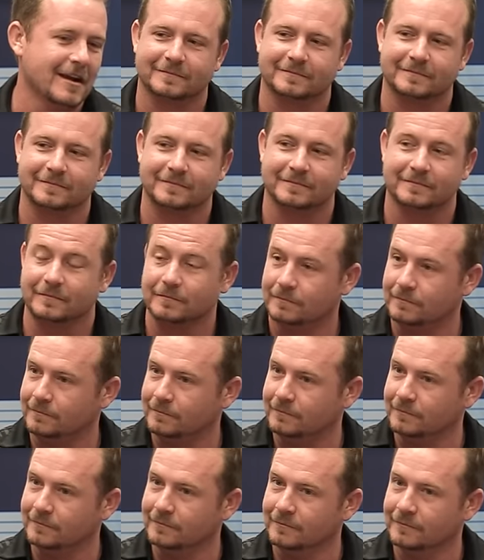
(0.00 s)
You might want to
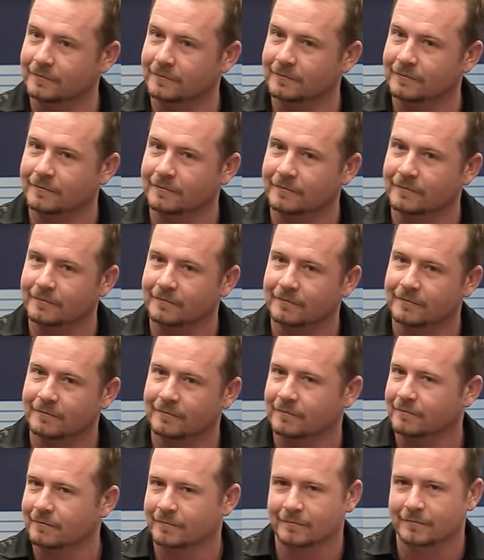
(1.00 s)
edit
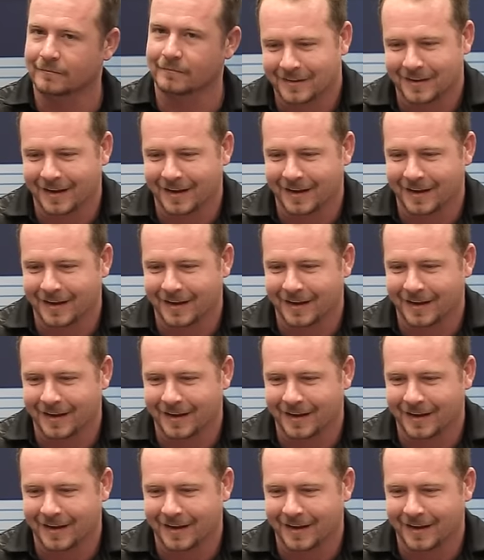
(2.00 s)
that out.